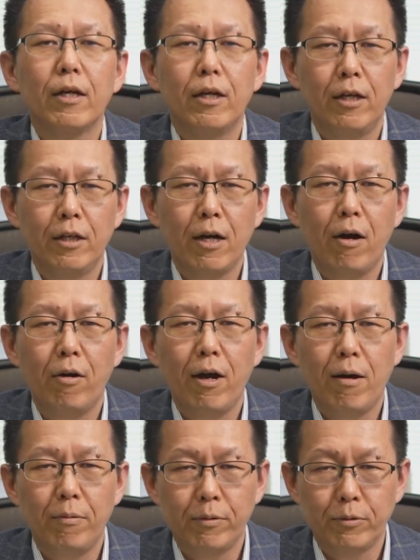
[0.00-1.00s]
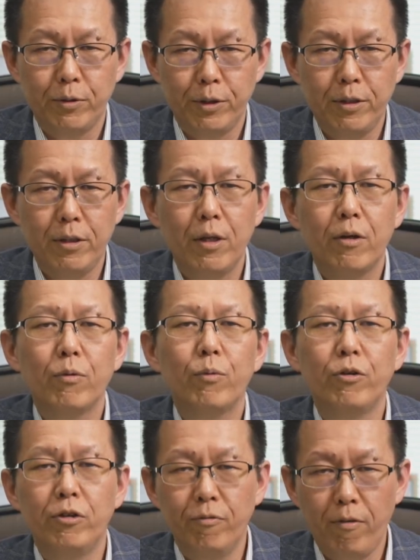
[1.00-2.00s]
In our laboratory,
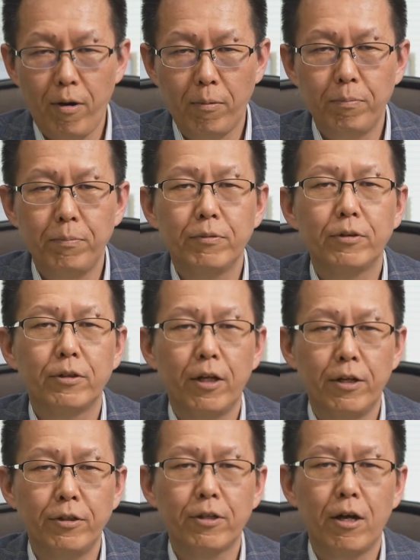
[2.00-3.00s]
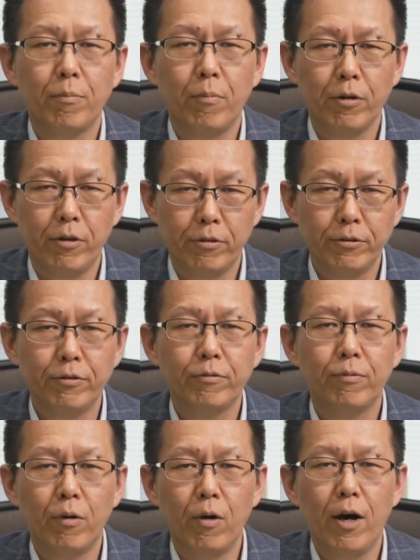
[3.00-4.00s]
we develop statistical models
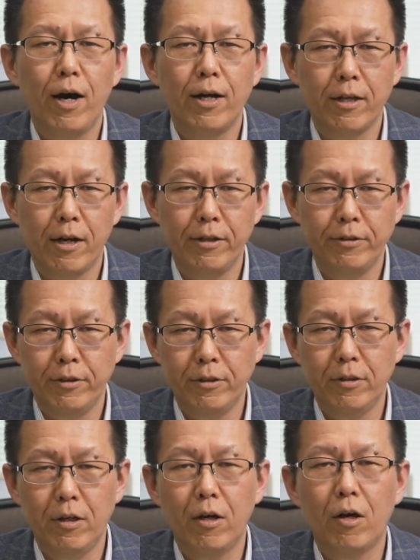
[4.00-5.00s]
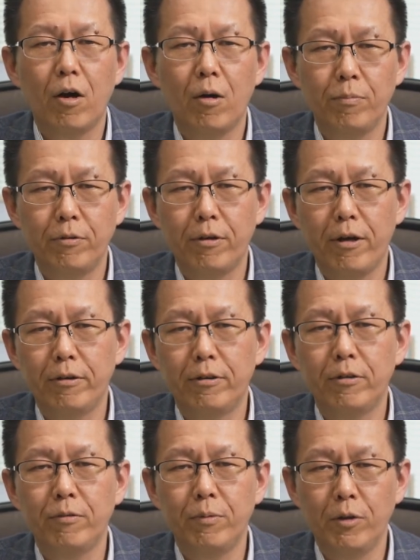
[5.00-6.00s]
for analyzing
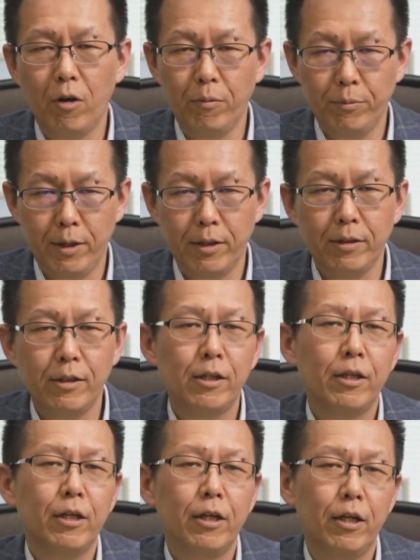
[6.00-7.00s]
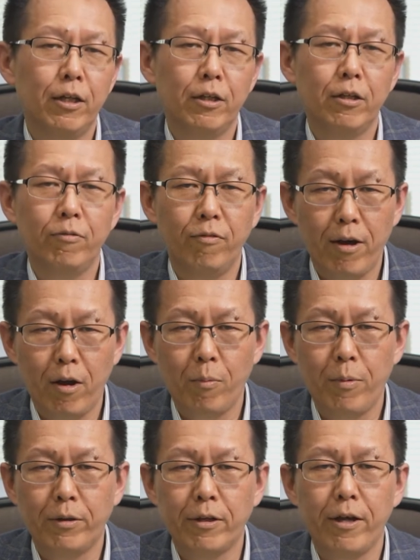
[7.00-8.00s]
complicated phenomena in
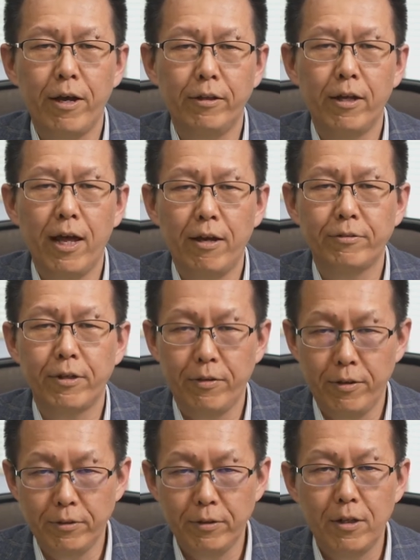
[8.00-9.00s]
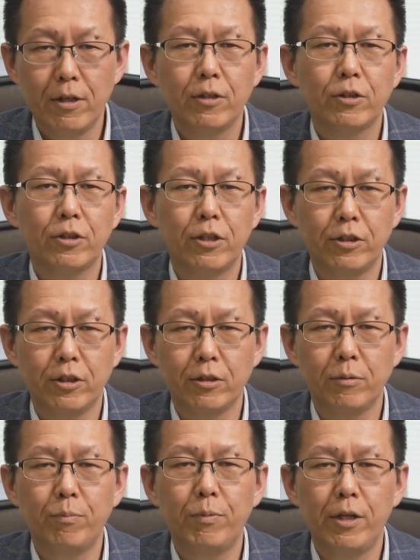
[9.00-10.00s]
environmental and life science, such
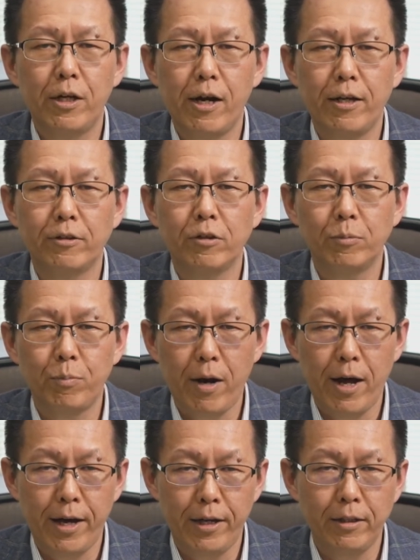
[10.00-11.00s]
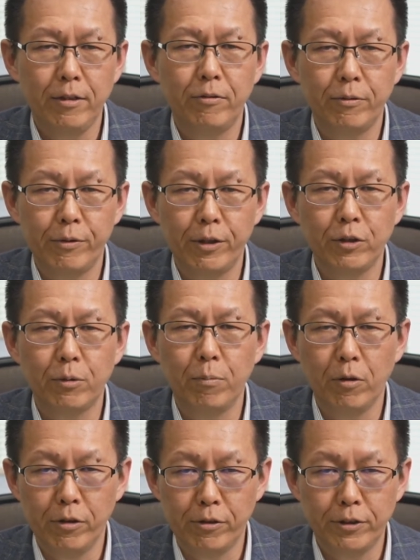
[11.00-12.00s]
as penalized spline regression
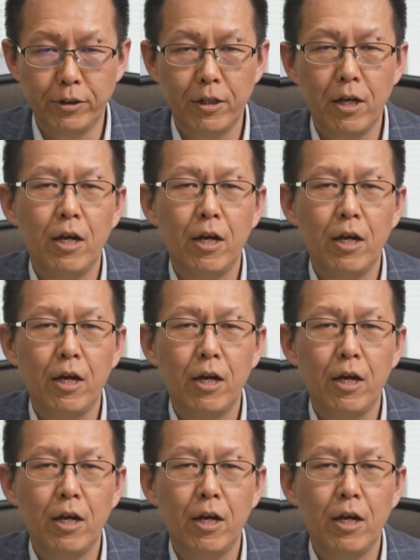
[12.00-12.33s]
models,